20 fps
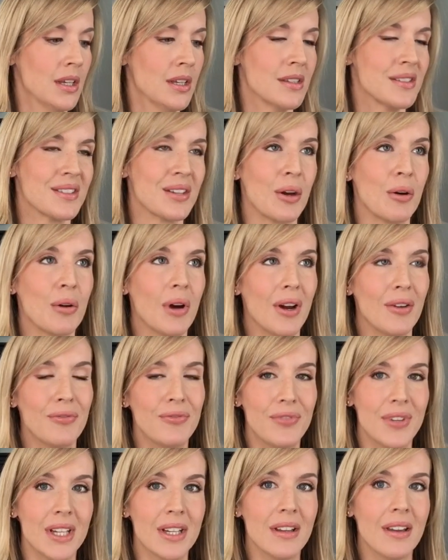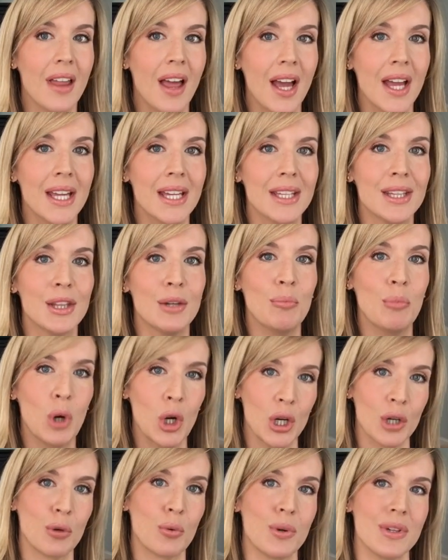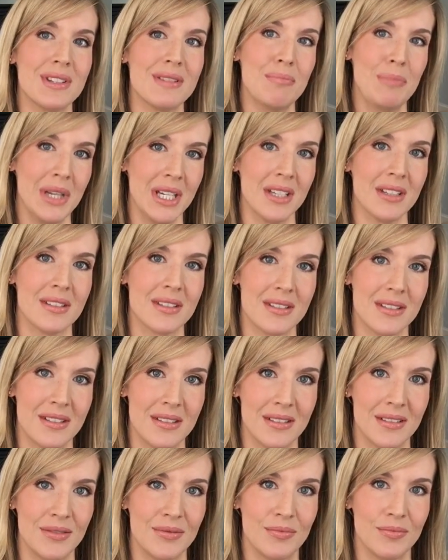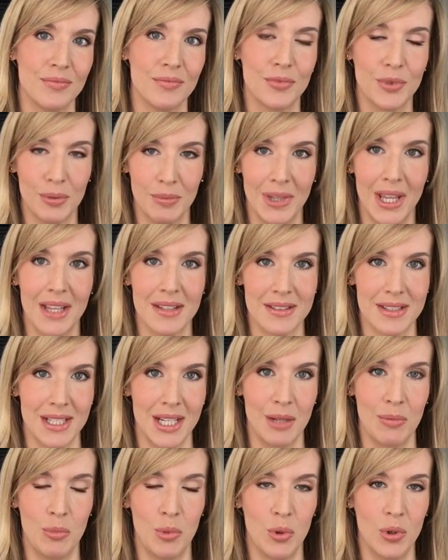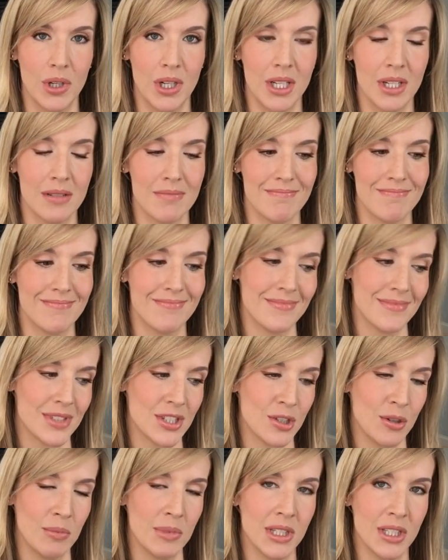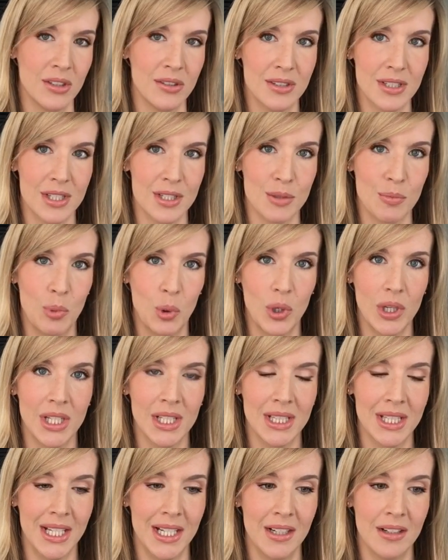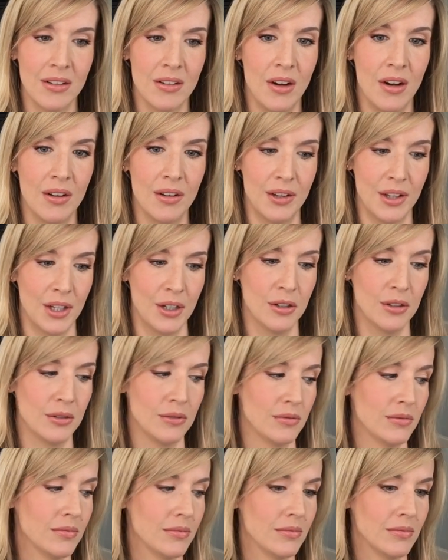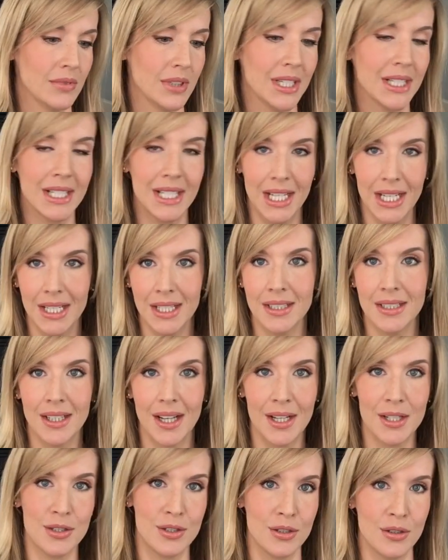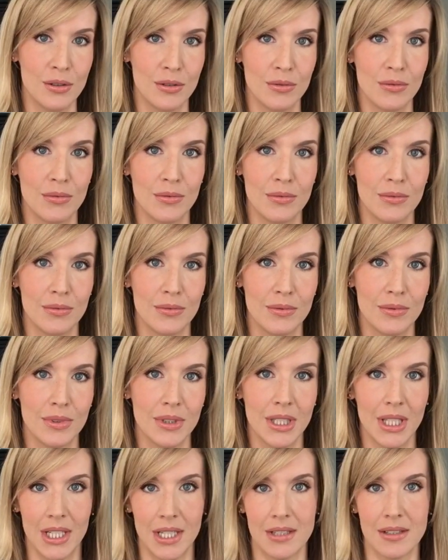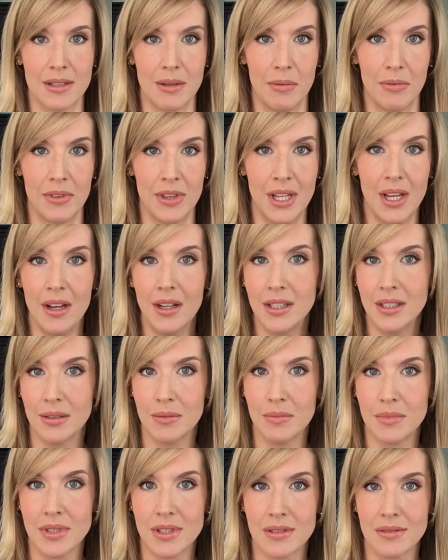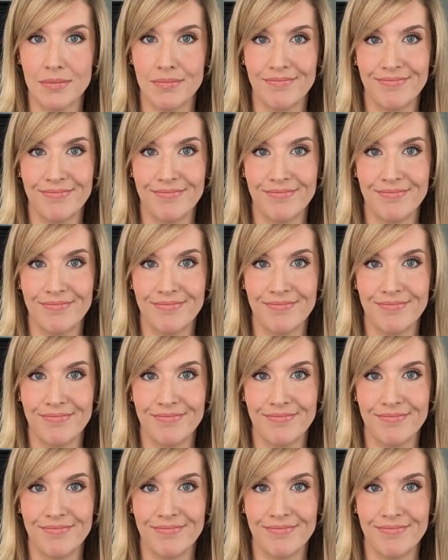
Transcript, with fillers: So I feel like the mark was missed from that standpoint. So I'm a little disappointed there. Although again, I do like some of the items.